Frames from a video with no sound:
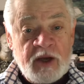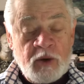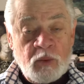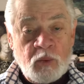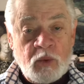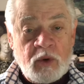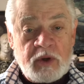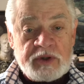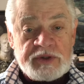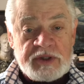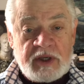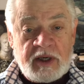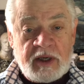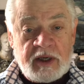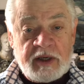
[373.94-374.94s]
walks
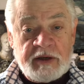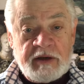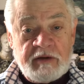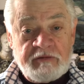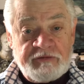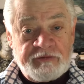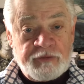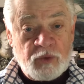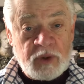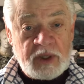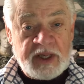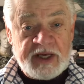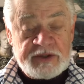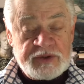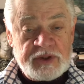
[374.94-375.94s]
on four
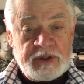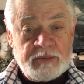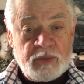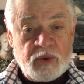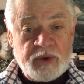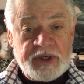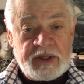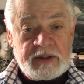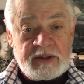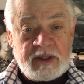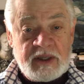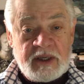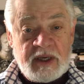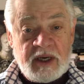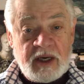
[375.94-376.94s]
legs in the morning,
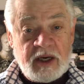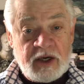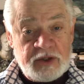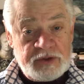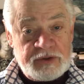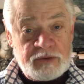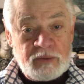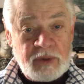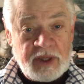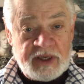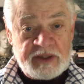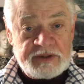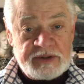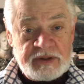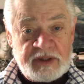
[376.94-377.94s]
on two
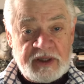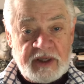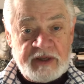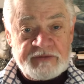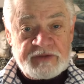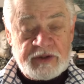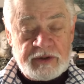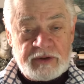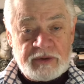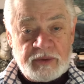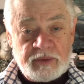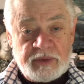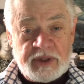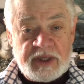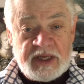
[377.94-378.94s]
legs in the
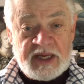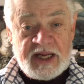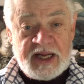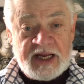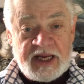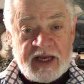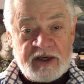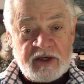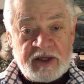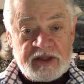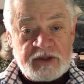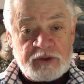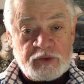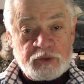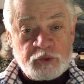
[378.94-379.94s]
afternoon, and
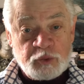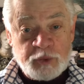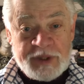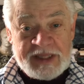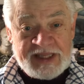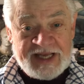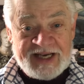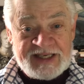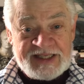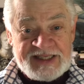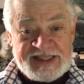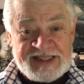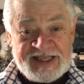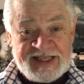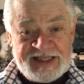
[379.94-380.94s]
on three
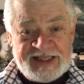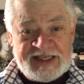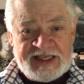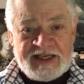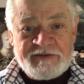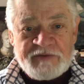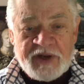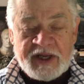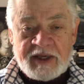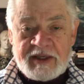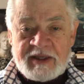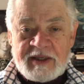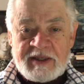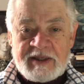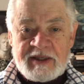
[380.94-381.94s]
legs in the evening?
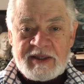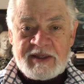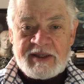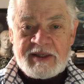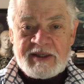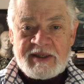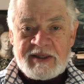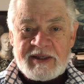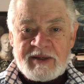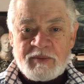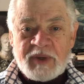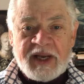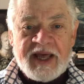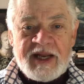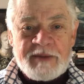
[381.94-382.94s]

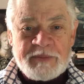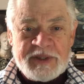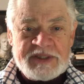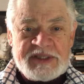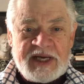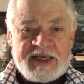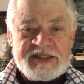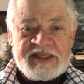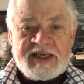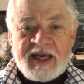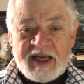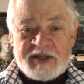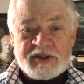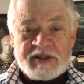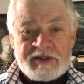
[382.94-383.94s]
Well, Oedipus has the
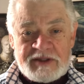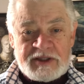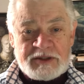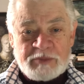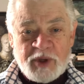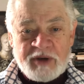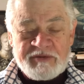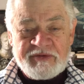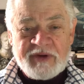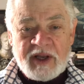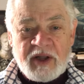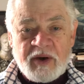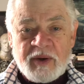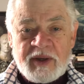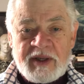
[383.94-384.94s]
answer. He's a smart
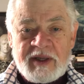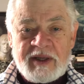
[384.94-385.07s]
fellow.